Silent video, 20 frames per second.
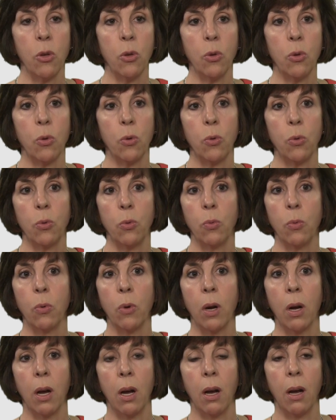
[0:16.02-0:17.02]
who
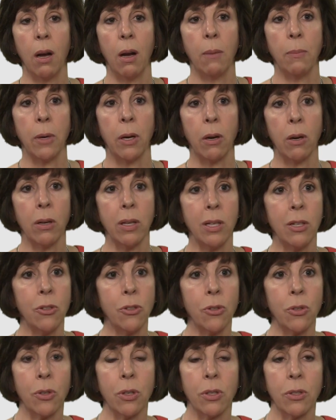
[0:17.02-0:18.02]
um, are
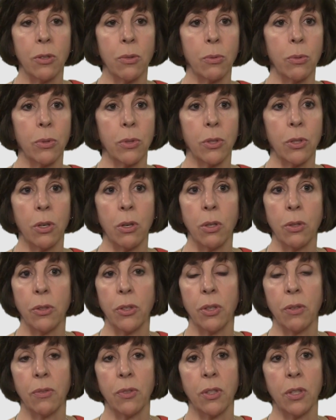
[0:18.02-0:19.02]
injured as a result
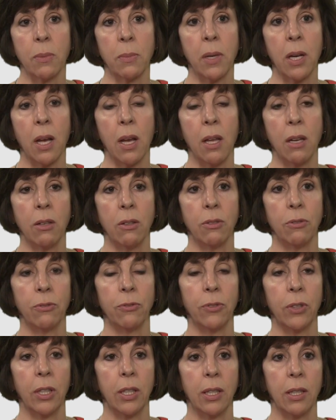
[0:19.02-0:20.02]
of some kind of
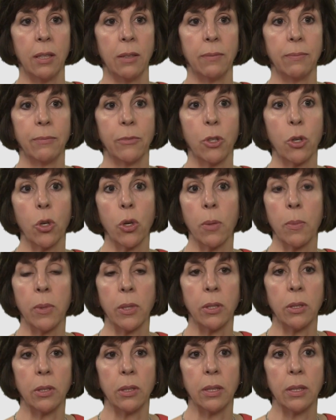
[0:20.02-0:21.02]
uh,
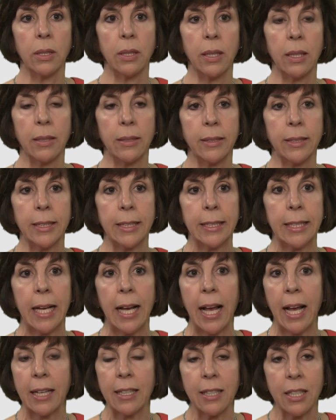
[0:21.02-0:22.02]
criminal
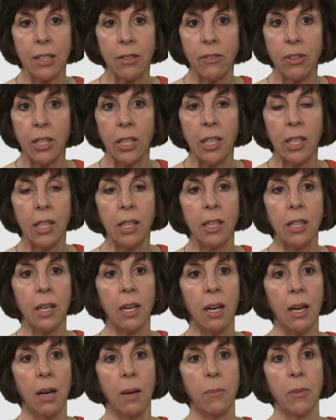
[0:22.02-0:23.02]
activity
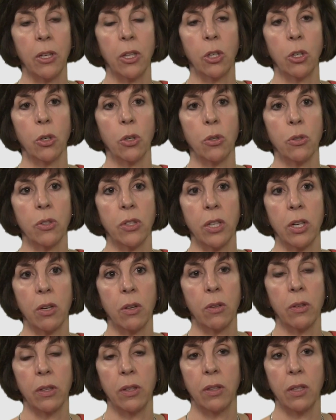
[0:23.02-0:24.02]
um, that occurs
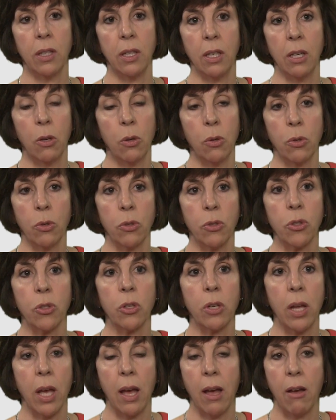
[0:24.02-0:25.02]
there that the owner
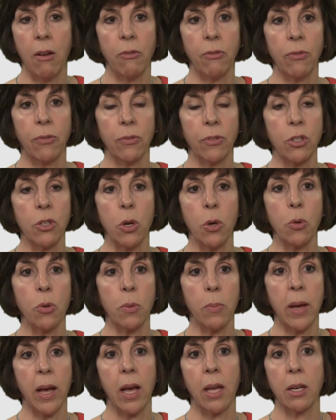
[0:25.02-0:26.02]
should have known
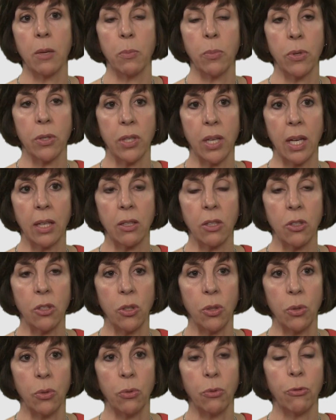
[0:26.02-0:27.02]
about and protected
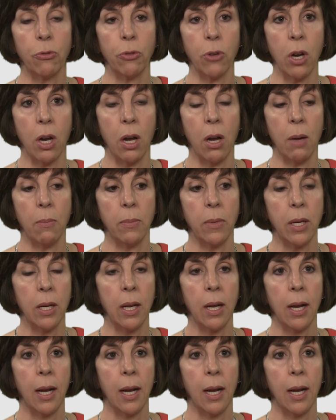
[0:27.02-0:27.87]
you from.